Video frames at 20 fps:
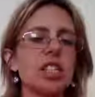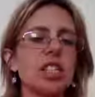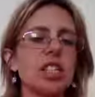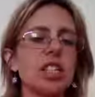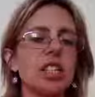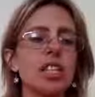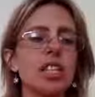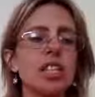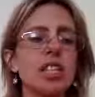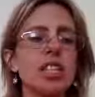
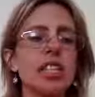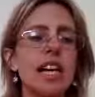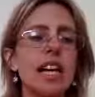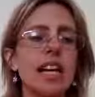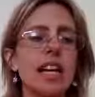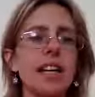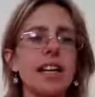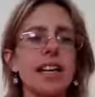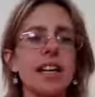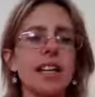
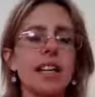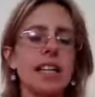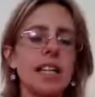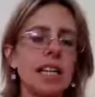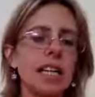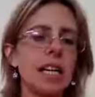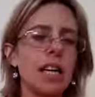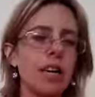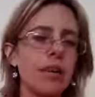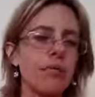they
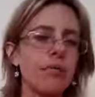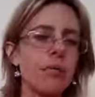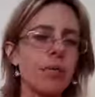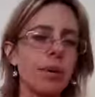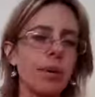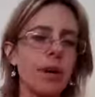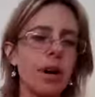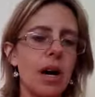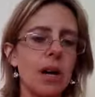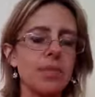keep
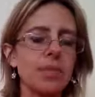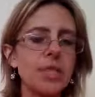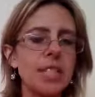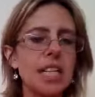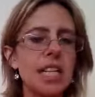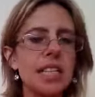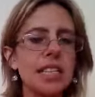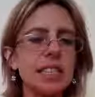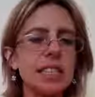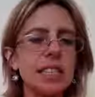
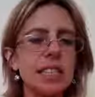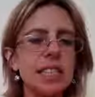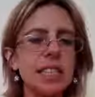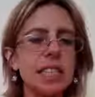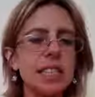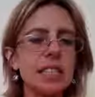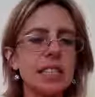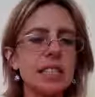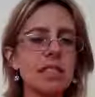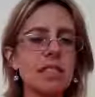updating
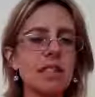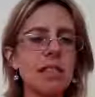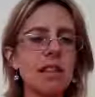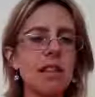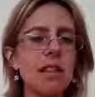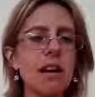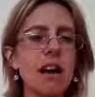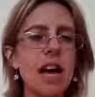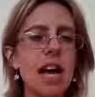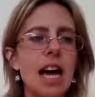
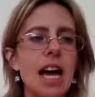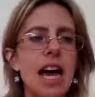it.